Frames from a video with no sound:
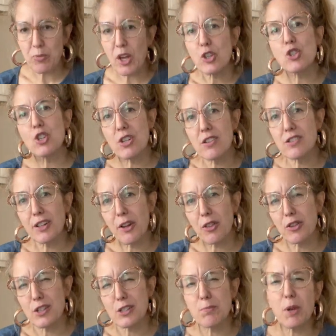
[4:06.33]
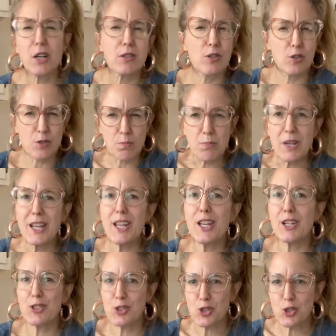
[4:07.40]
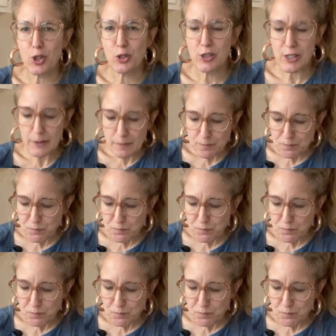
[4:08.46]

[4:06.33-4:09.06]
a cheese like this, because it's meaty and salty,